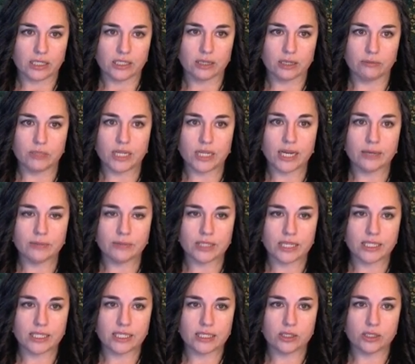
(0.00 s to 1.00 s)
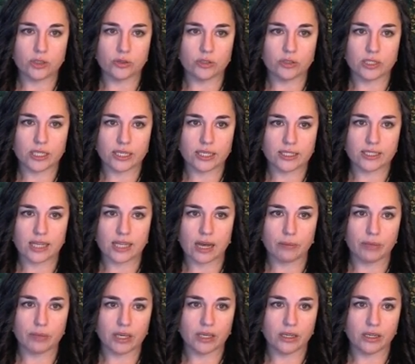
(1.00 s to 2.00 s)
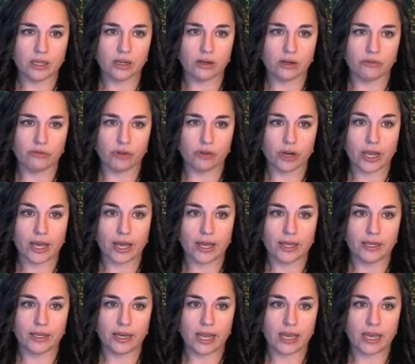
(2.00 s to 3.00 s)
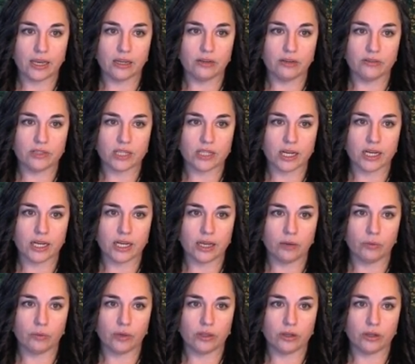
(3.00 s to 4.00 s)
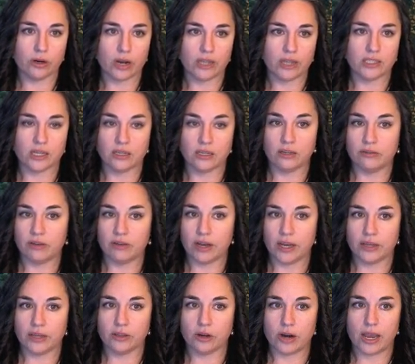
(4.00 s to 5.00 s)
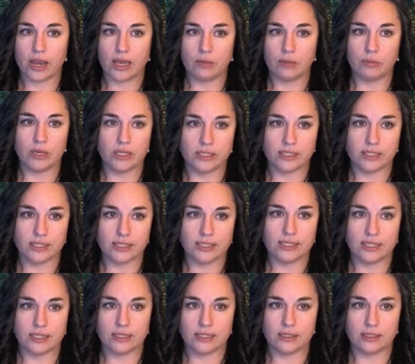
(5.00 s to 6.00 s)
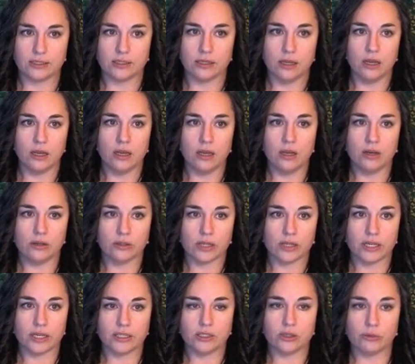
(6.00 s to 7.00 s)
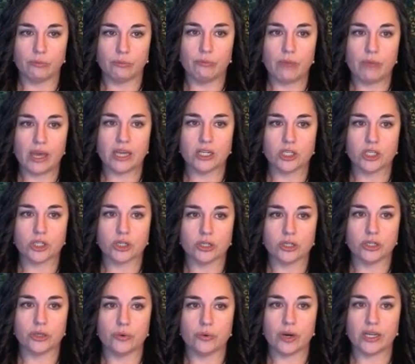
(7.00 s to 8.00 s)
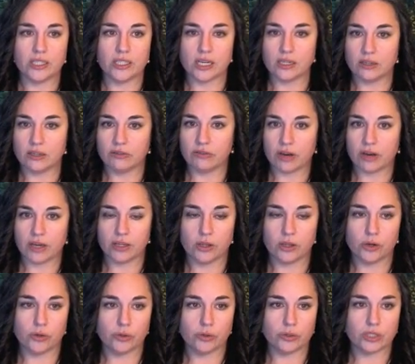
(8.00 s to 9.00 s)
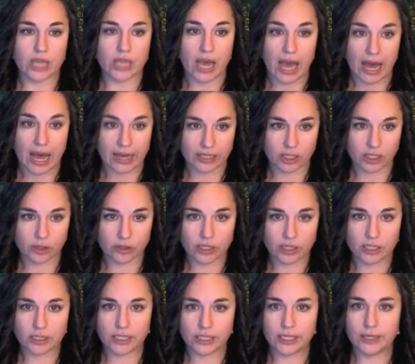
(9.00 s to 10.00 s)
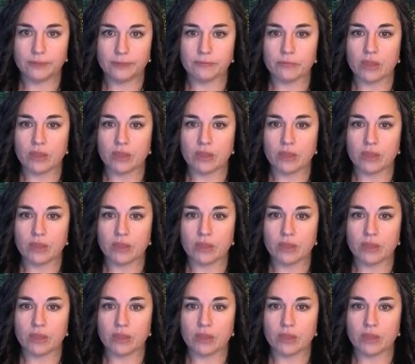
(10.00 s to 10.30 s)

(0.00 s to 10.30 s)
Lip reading: Sometimes I see students get sloppy in here and forget a negative sign when they're identifying their A, B's, and C's. Okay, so make sure you identify those accurately.